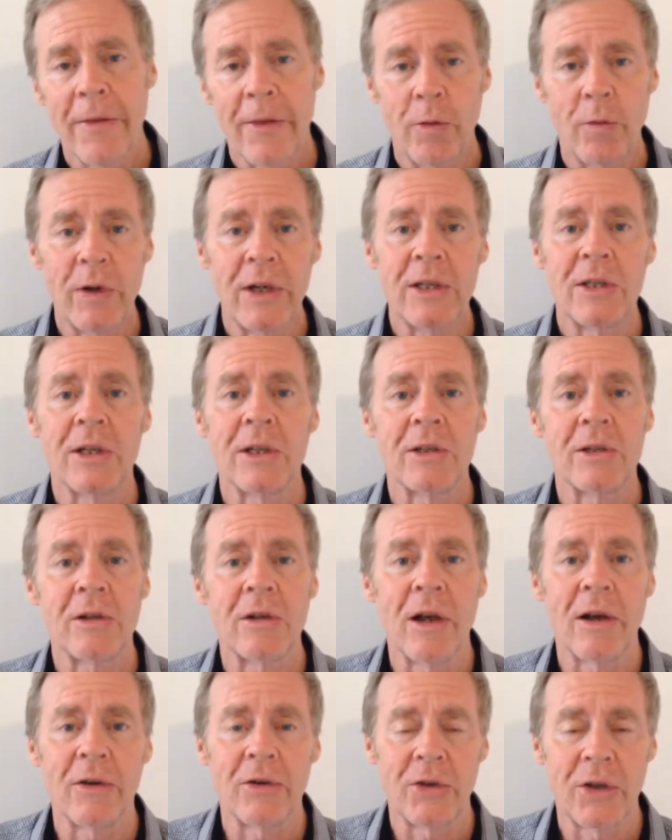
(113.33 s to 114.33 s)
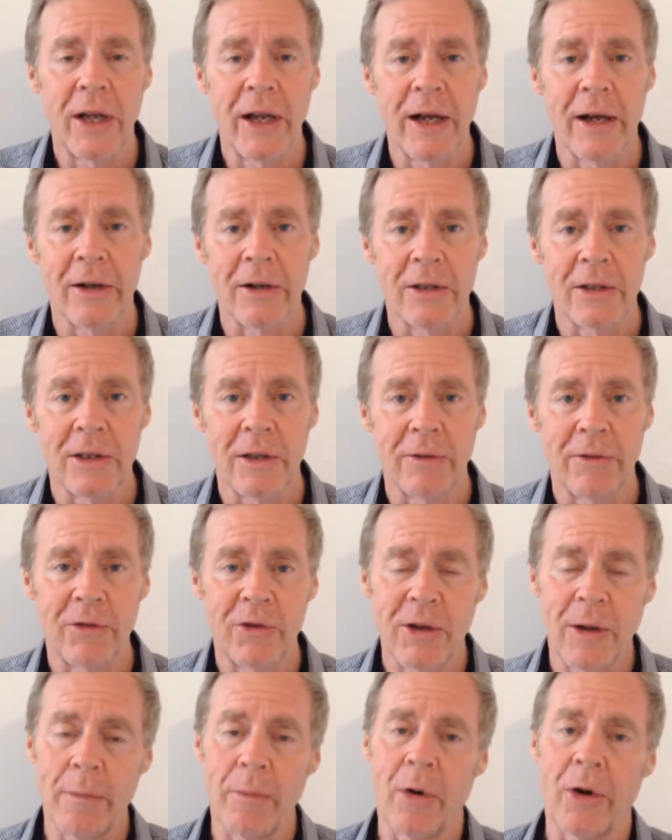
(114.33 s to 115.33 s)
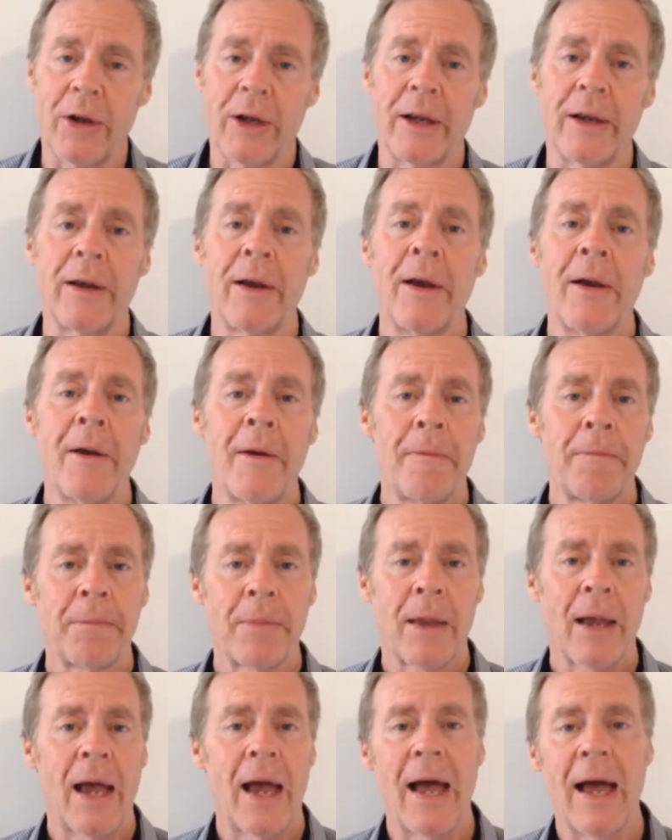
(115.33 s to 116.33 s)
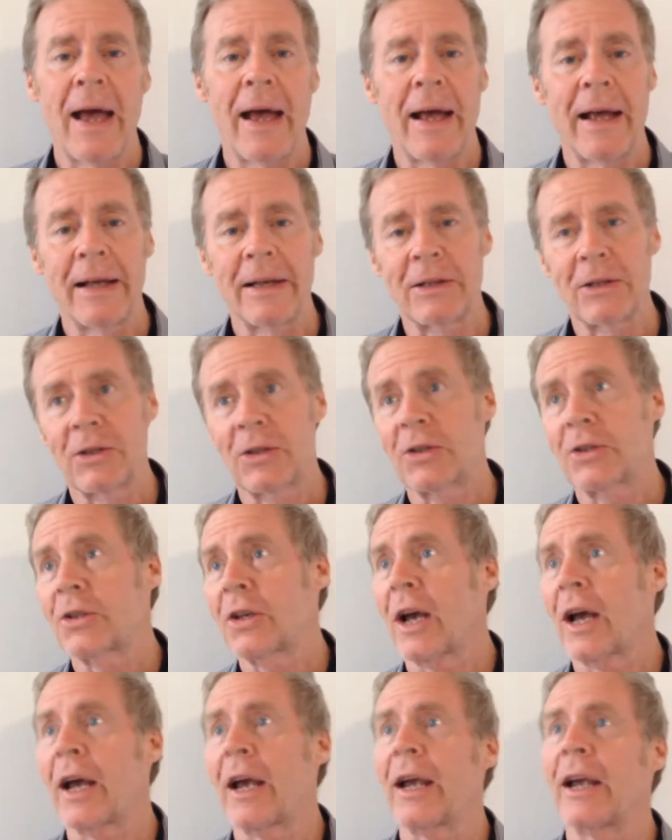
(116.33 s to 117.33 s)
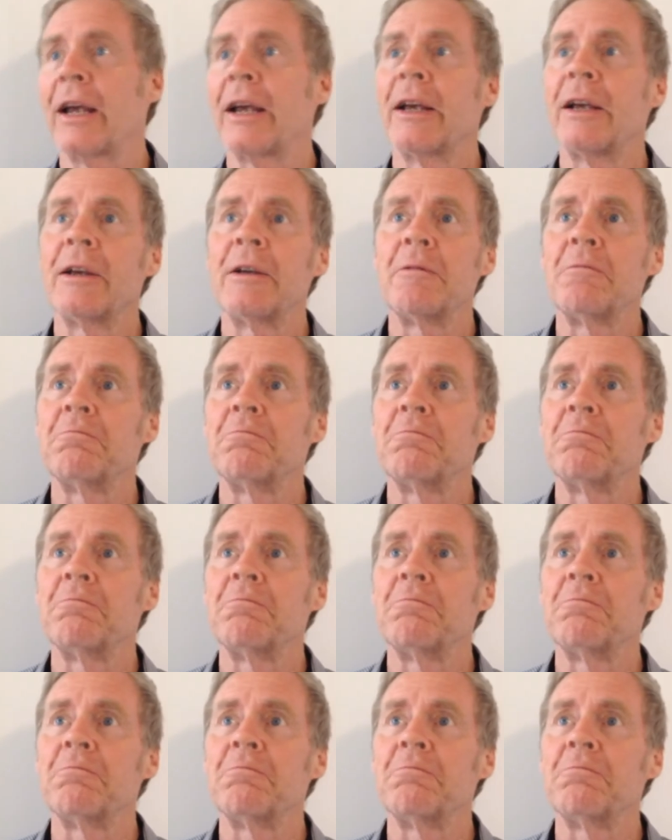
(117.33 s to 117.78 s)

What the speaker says: The reason it slows down is if somebody has, say,